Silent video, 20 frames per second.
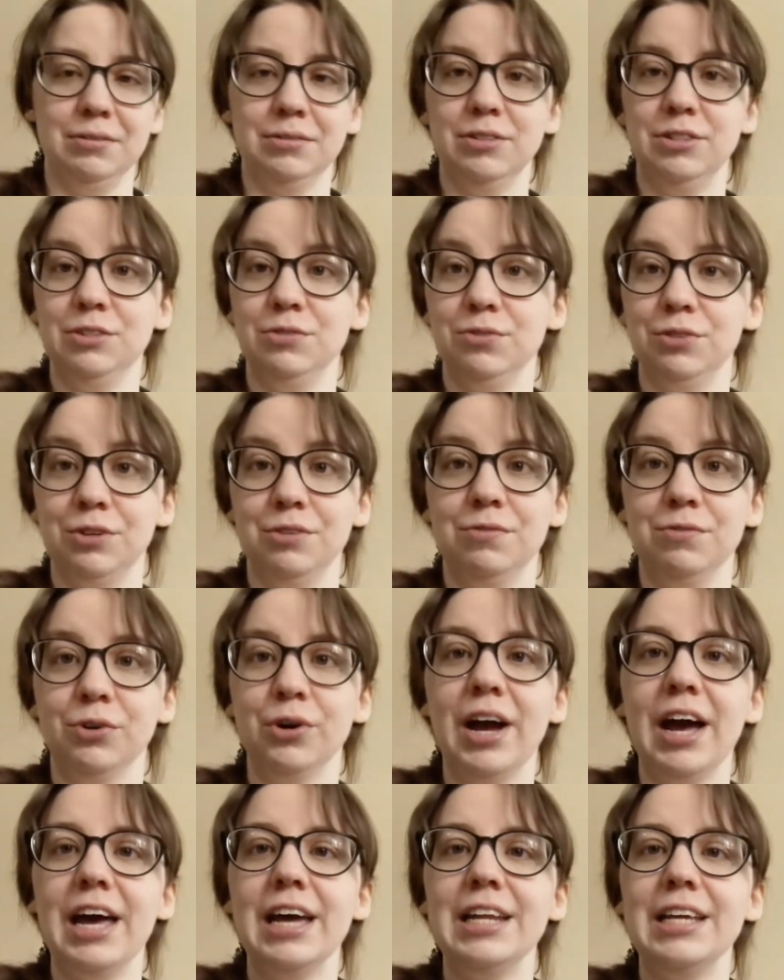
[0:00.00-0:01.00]
different
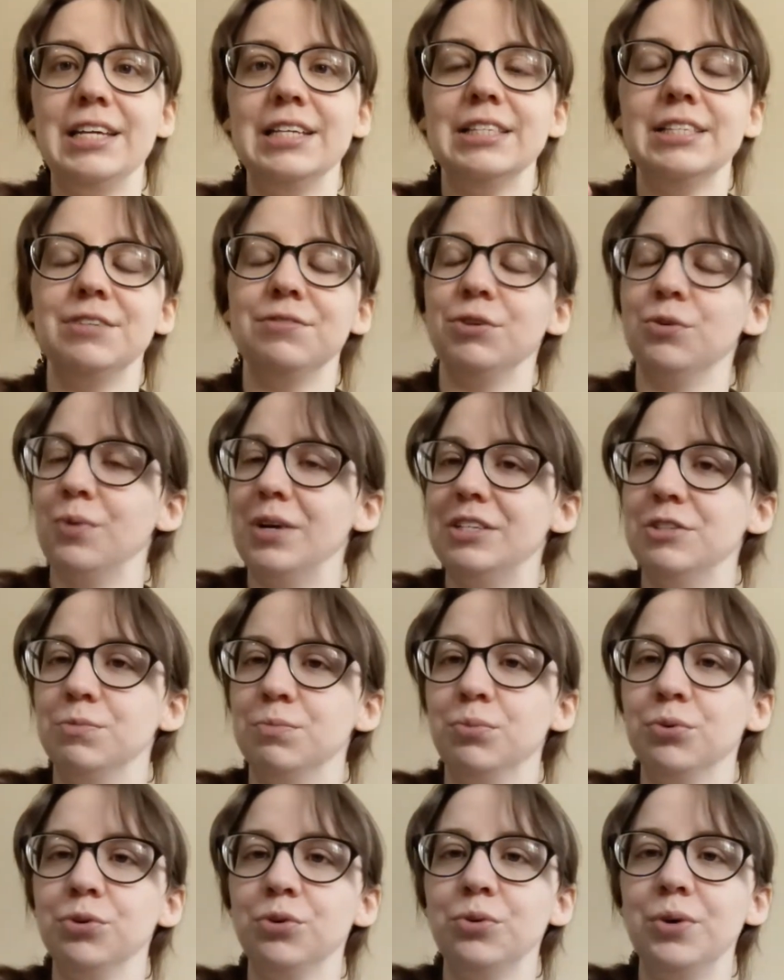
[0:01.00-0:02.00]
varieties, different ways
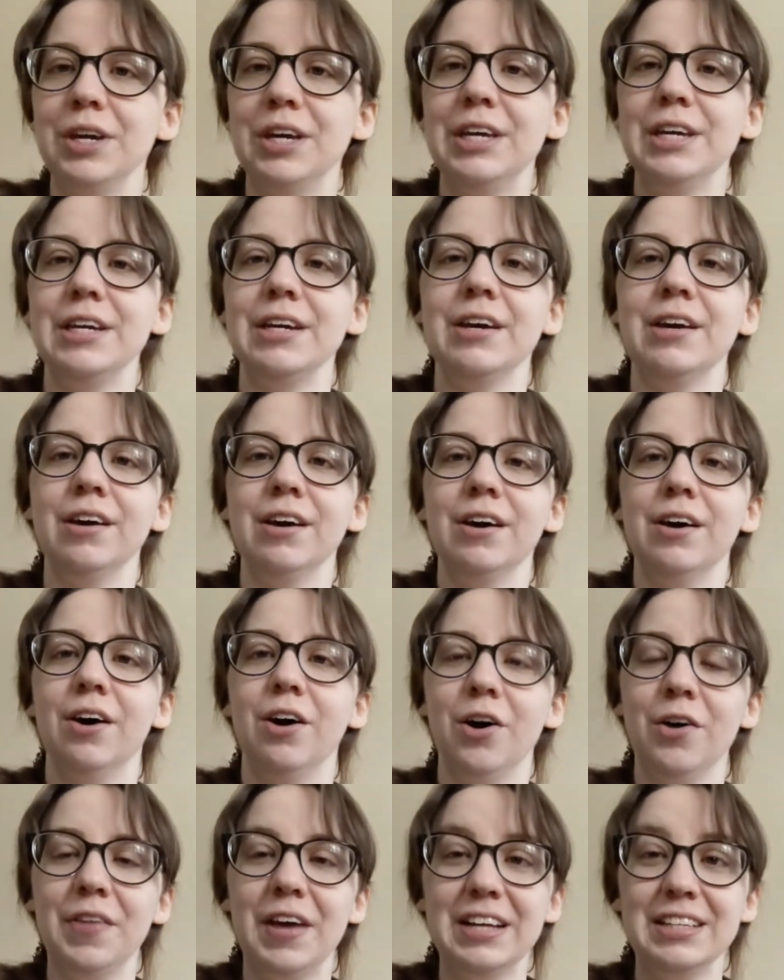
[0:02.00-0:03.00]
of brewing,
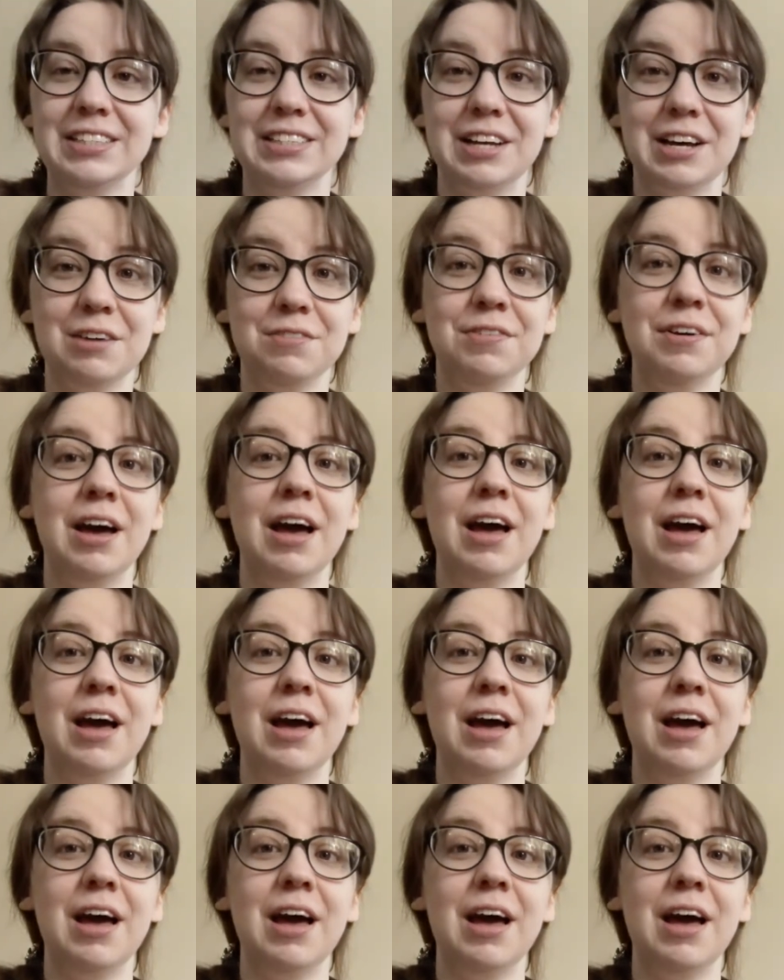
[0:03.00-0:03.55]
all that stuff,